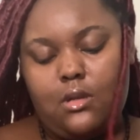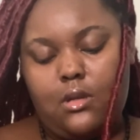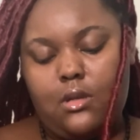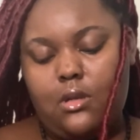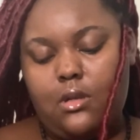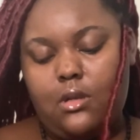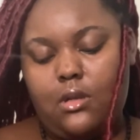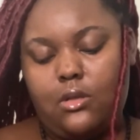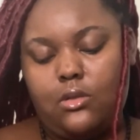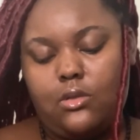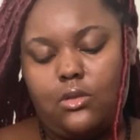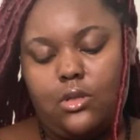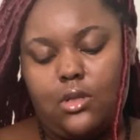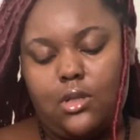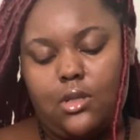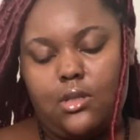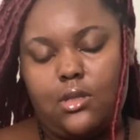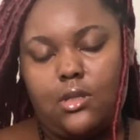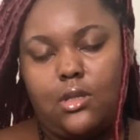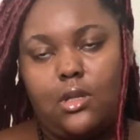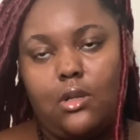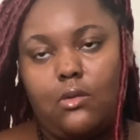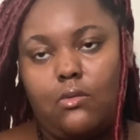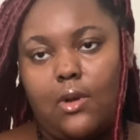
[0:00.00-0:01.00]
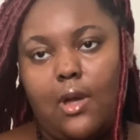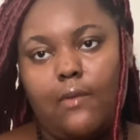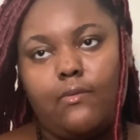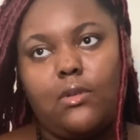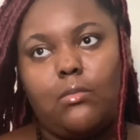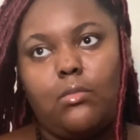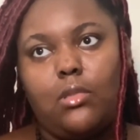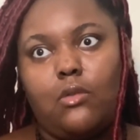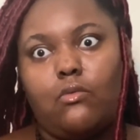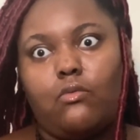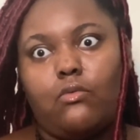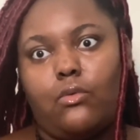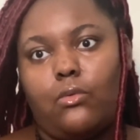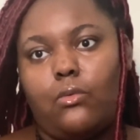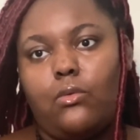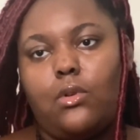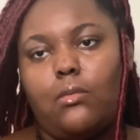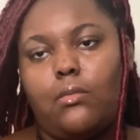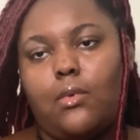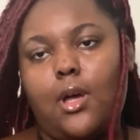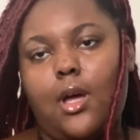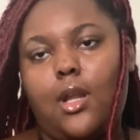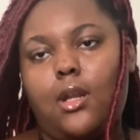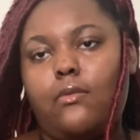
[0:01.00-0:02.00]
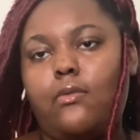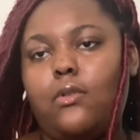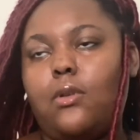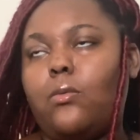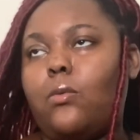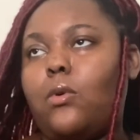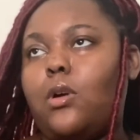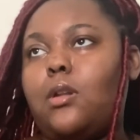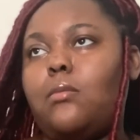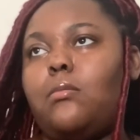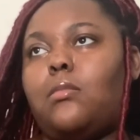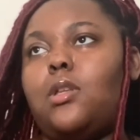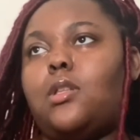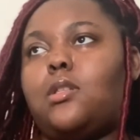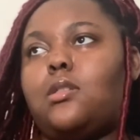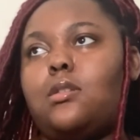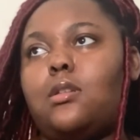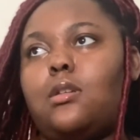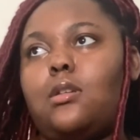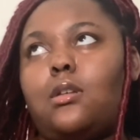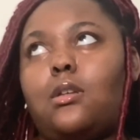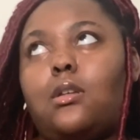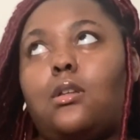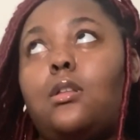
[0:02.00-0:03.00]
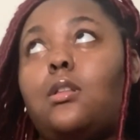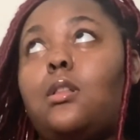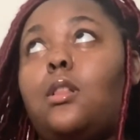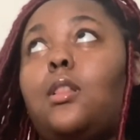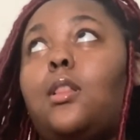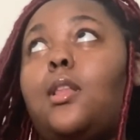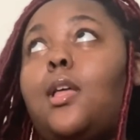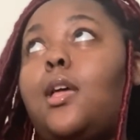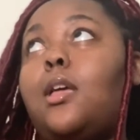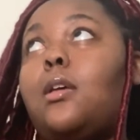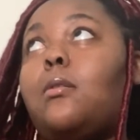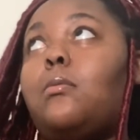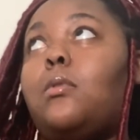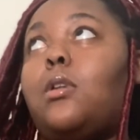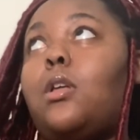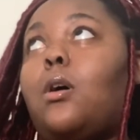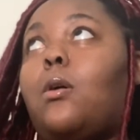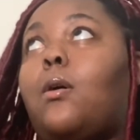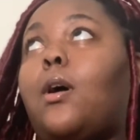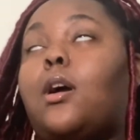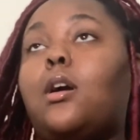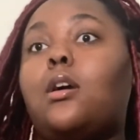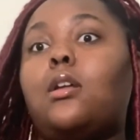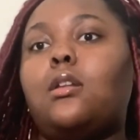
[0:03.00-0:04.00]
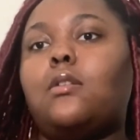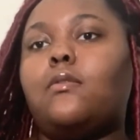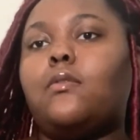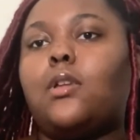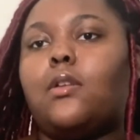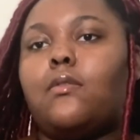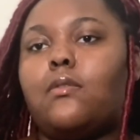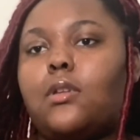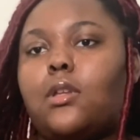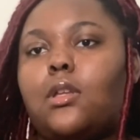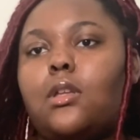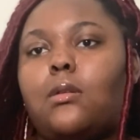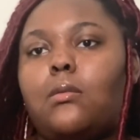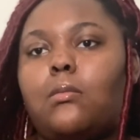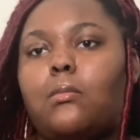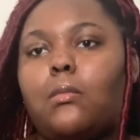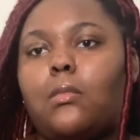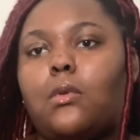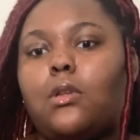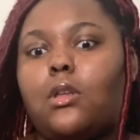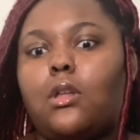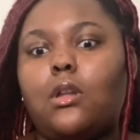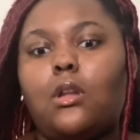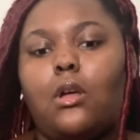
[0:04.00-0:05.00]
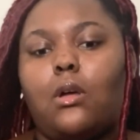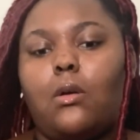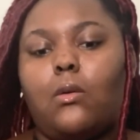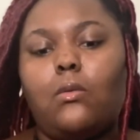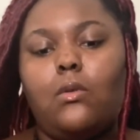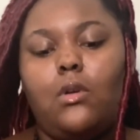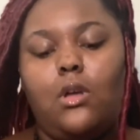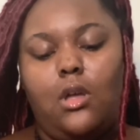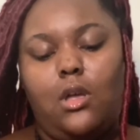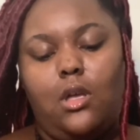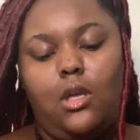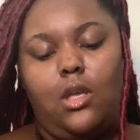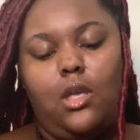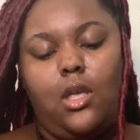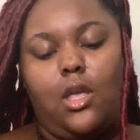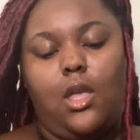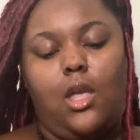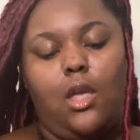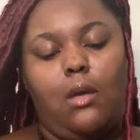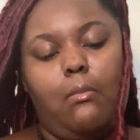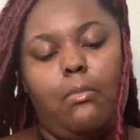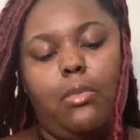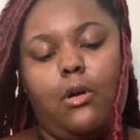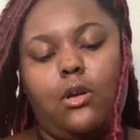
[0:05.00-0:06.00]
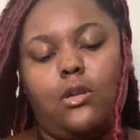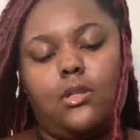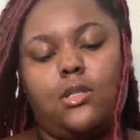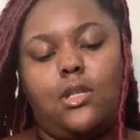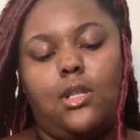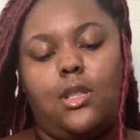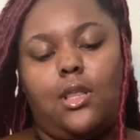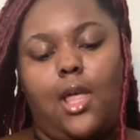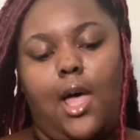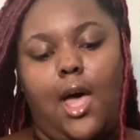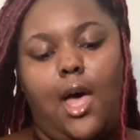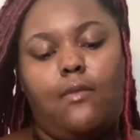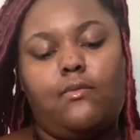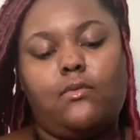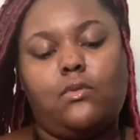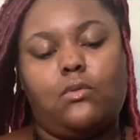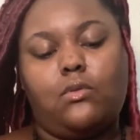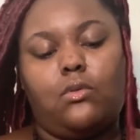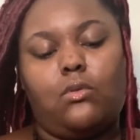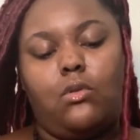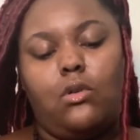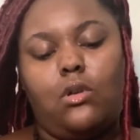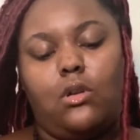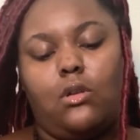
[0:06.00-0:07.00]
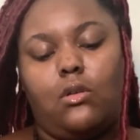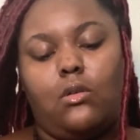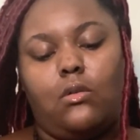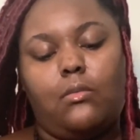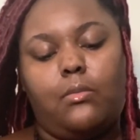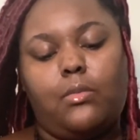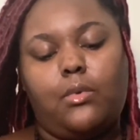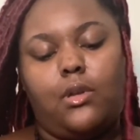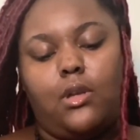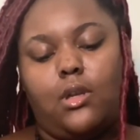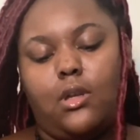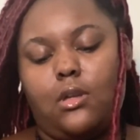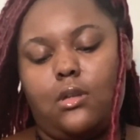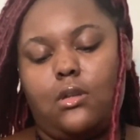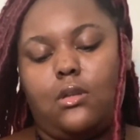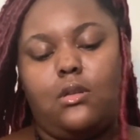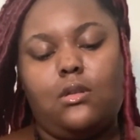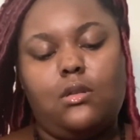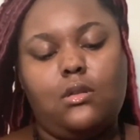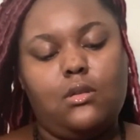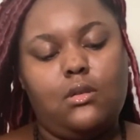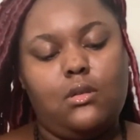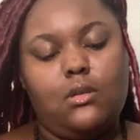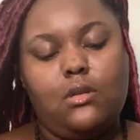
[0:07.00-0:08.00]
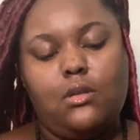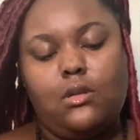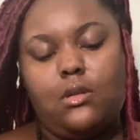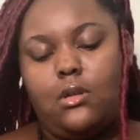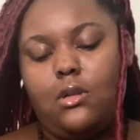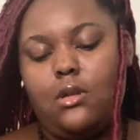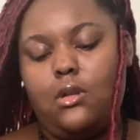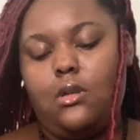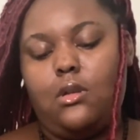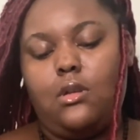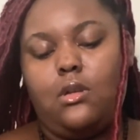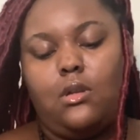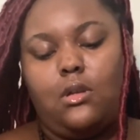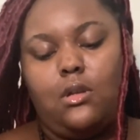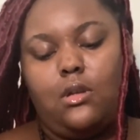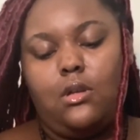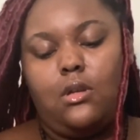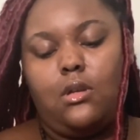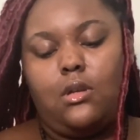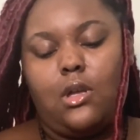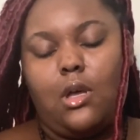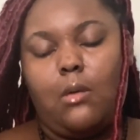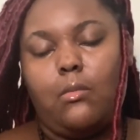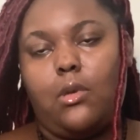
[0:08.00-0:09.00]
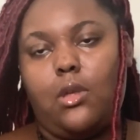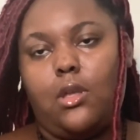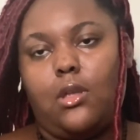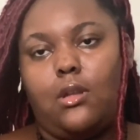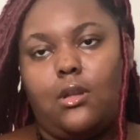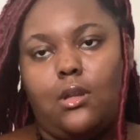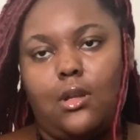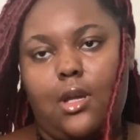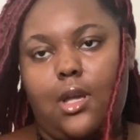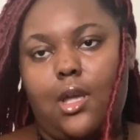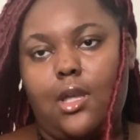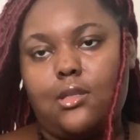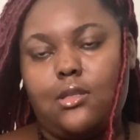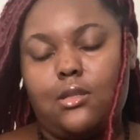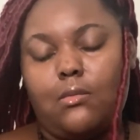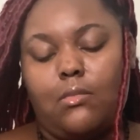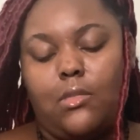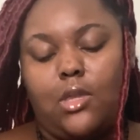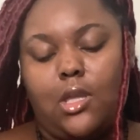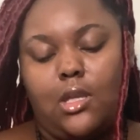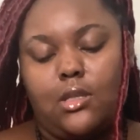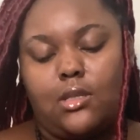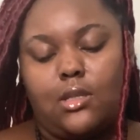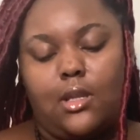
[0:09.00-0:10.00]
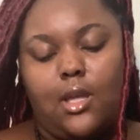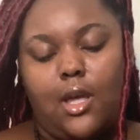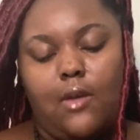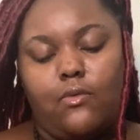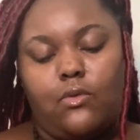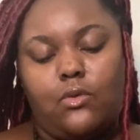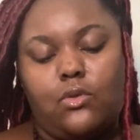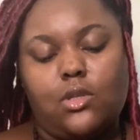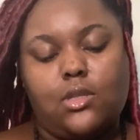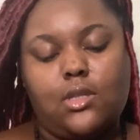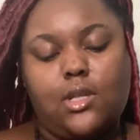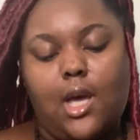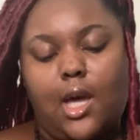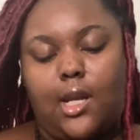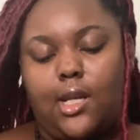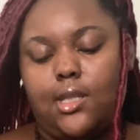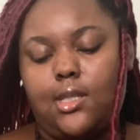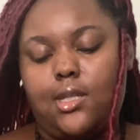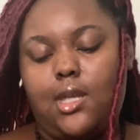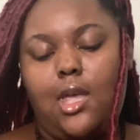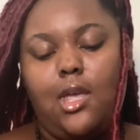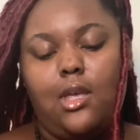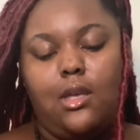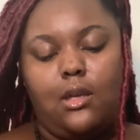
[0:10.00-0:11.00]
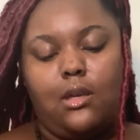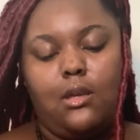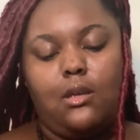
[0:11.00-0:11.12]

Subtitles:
It's just, he don't have to be rude about it. If he wanted me to let him know, I could have given him, you know, an in-person live tutorial, but I mean, I guess some things in life you just gotta take.